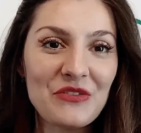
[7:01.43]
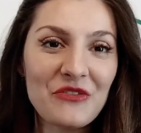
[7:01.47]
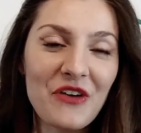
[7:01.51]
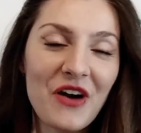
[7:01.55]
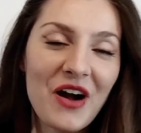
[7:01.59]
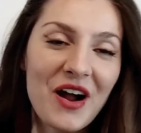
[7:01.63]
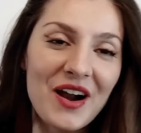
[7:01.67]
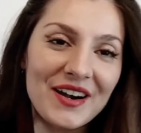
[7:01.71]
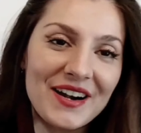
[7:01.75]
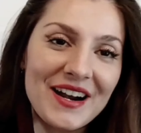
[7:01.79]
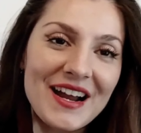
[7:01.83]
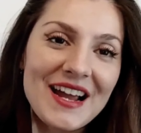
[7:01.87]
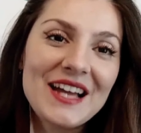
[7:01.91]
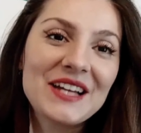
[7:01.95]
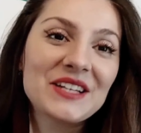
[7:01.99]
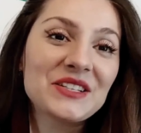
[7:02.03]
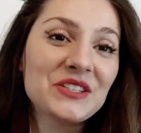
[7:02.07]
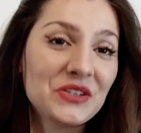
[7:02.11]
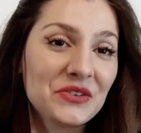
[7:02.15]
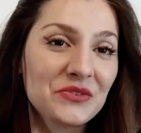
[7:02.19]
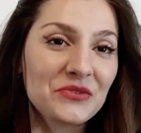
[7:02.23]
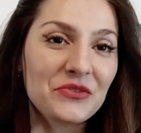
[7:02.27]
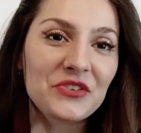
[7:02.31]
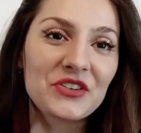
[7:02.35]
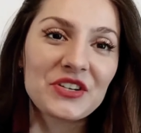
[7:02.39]
far,
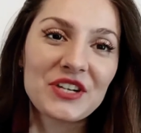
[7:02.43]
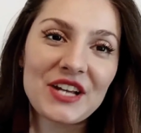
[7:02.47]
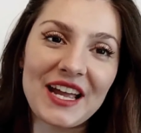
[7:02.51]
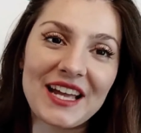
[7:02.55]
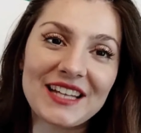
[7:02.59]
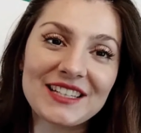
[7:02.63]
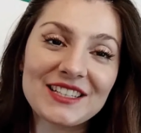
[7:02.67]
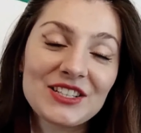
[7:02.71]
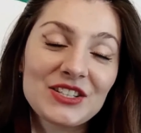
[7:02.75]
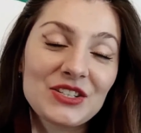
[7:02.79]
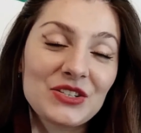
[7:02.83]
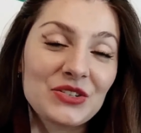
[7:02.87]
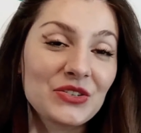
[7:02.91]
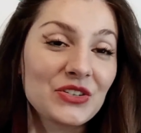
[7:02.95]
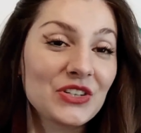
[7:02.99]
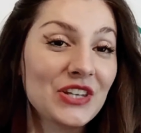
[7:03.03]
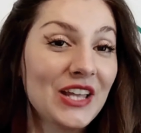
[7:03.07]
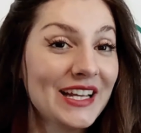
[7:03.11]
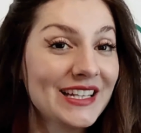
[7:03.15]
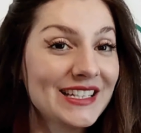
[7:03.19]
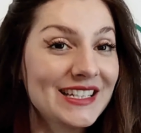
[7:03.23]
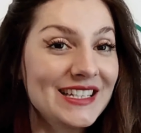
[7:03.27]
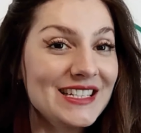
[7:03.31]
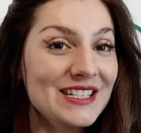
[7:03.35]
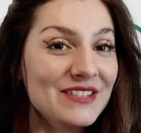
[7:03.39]
don't forget to
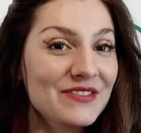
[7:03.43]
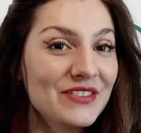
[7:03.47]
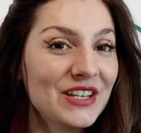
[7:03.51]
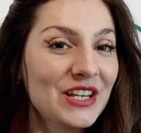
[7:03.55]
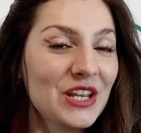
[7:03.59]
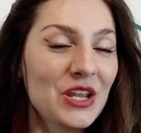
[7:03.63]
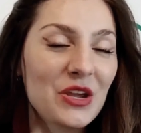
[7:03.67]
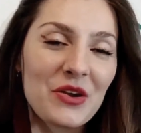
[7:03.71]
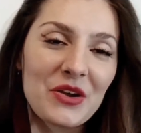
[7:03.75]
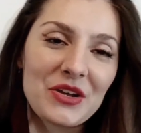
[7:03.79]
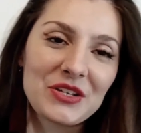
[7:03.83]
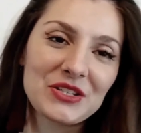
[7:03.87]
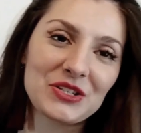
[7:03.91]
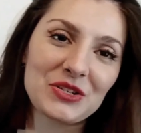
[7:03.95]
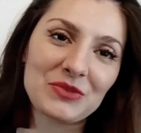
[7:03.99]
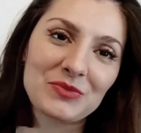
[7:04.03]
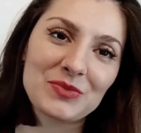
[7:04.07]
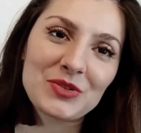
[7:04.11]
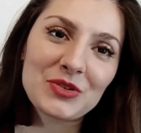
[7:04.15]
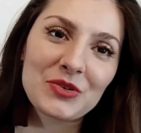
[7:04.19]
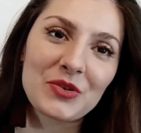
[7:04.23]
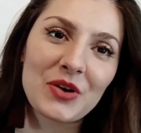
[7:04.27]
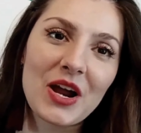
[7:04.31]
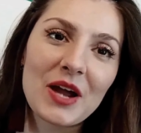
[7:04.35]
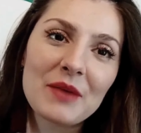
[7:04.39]
like this video and
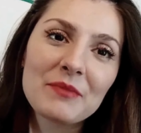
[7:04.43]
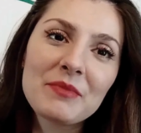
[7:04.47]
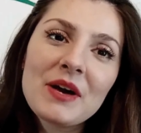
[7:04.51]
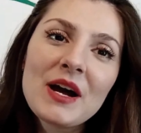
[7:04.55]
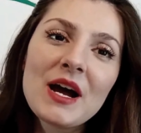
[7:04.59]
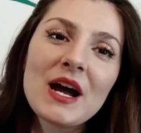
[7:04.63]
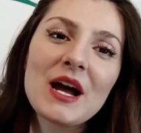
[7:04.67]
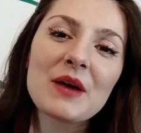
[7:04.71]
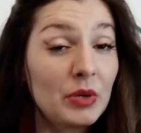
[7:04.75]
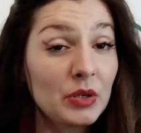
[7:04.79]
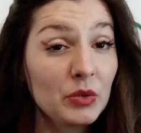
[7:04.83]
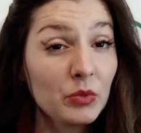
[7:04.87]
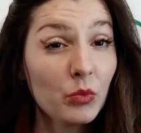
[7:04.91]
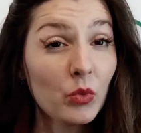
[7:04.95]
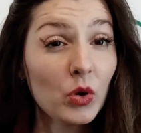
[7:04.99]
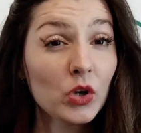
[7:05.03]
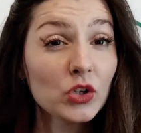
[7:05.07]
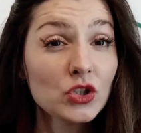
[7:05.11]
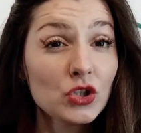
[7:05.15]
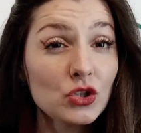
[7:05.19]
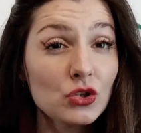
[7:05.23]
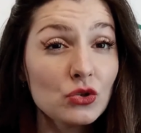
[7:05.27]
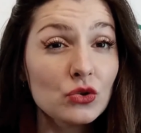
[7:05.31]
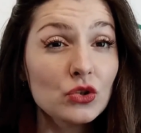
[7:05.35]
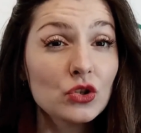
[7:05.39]
subscribe. But
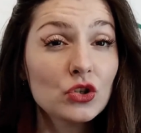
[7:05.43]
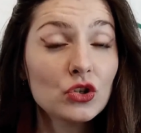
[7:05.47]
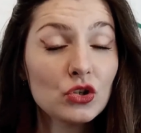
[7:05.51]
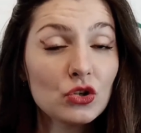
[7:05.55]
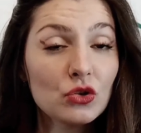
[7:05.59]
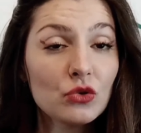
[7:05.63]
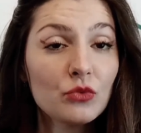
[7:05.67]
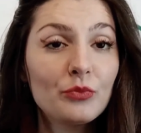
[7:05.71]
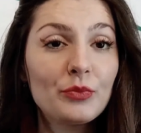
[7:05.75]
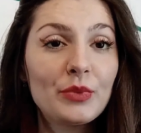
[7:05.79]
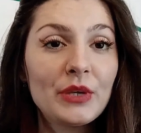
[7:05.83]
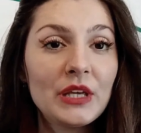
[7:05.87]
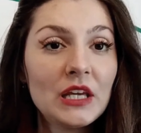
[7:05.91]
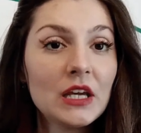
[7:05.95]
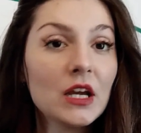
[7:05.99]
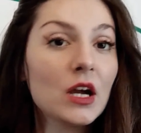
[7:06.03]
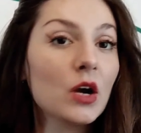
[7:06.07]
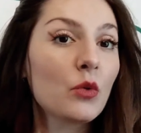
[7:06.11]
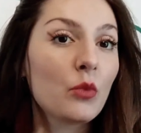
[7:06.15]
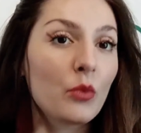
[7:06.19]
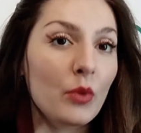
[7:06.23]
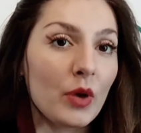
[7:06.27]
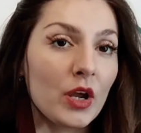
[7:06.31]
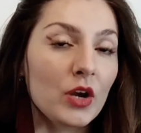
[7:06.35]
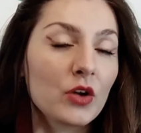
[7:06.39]
what should you be
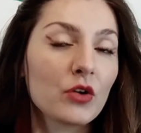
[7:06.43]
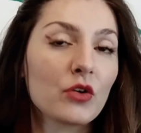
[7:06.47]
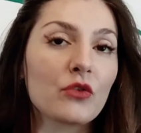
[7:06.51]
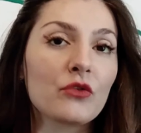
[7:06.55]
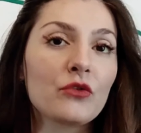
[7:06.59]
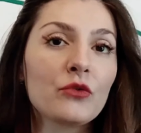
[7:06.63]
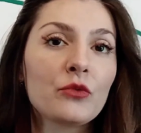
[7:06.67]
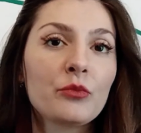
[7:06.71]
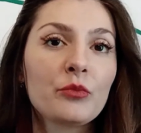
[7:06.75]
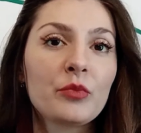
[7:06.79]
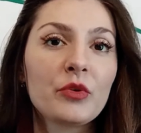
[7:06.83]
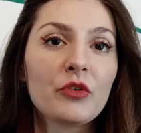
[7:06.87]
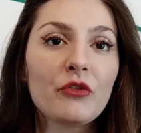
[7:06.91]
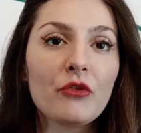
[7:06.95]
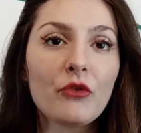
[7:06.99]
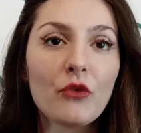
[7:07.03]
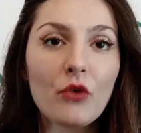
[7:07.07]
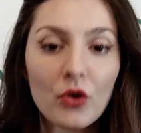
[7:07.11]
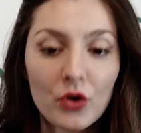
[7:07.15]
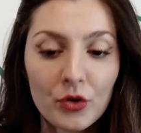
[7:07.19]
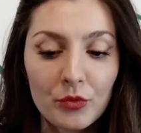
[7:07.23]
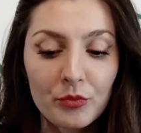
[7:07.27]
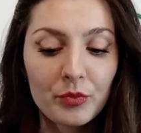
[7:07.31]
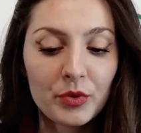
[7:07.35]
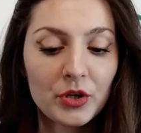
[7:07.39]
aware of
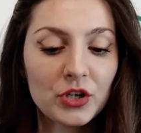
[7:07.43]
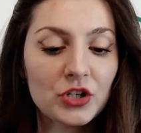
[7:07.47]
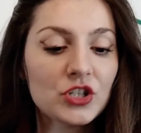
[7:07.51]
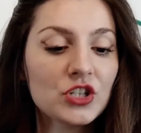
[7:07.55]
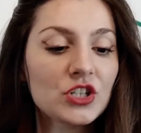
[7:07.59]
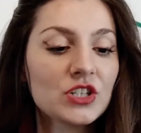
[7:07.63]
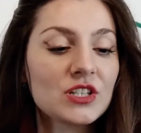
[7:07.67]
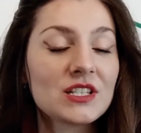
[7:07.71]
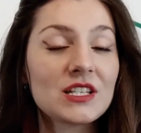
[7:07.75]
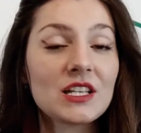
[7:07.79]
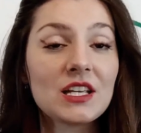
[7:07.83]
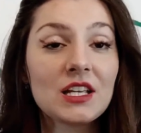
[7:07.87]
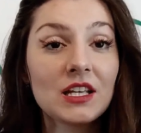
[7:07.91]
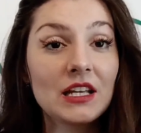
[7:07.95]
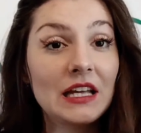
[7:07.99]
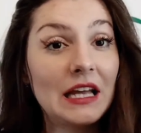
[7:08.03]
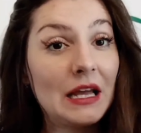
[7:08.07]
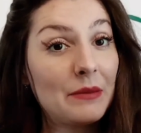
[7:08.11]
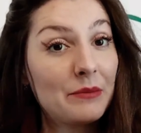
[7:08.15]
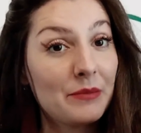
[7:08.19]
before purchasing